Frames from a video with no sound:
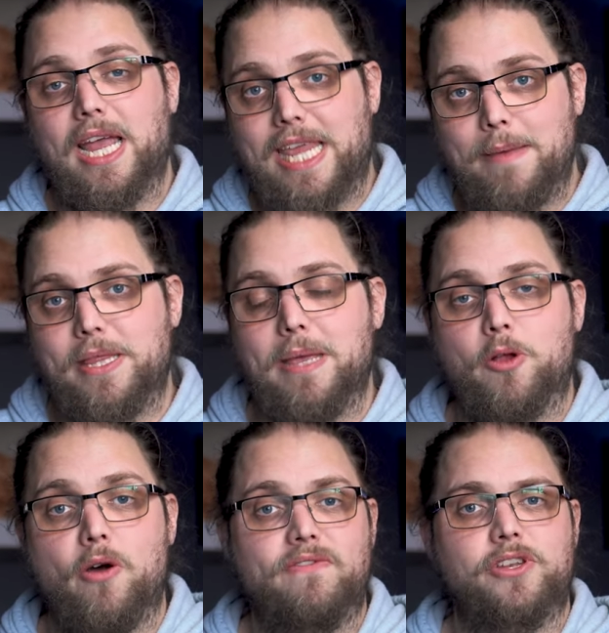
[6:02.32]
and keeping them
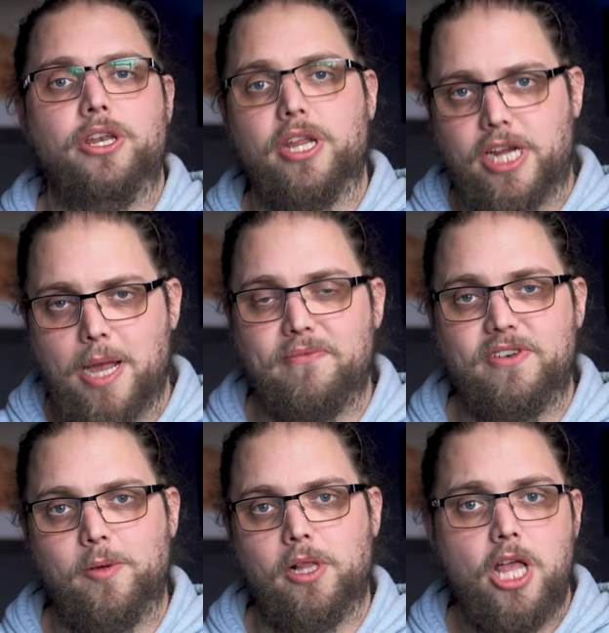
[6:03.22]
confident and
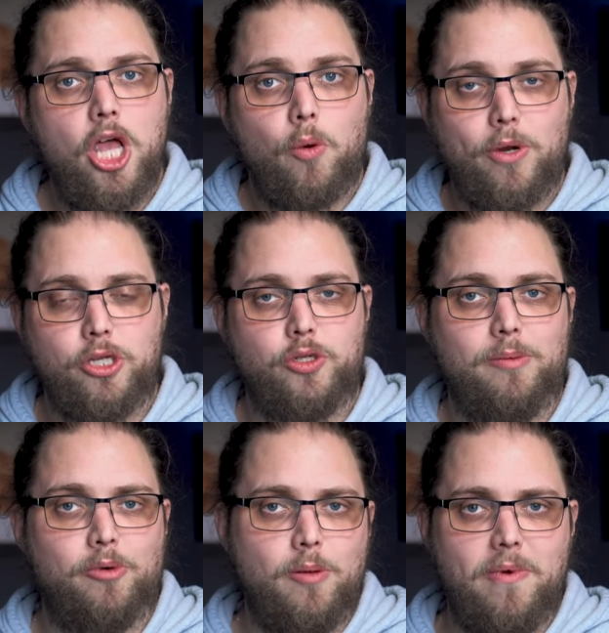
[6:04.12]
comfortable when you're
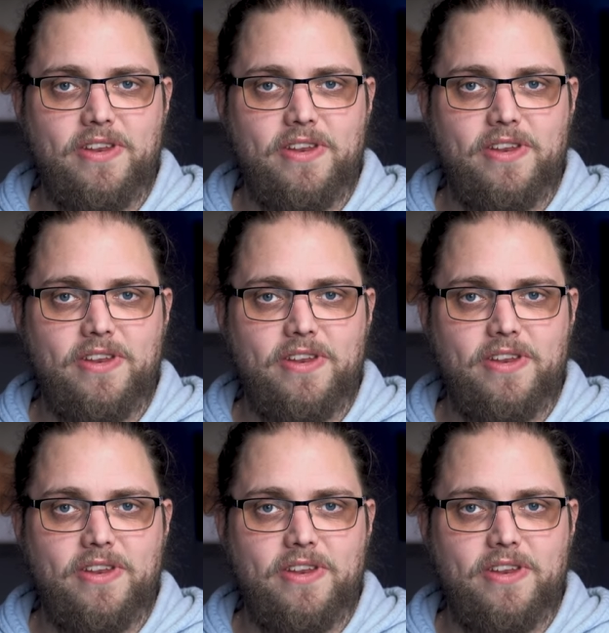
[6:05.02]
doing promo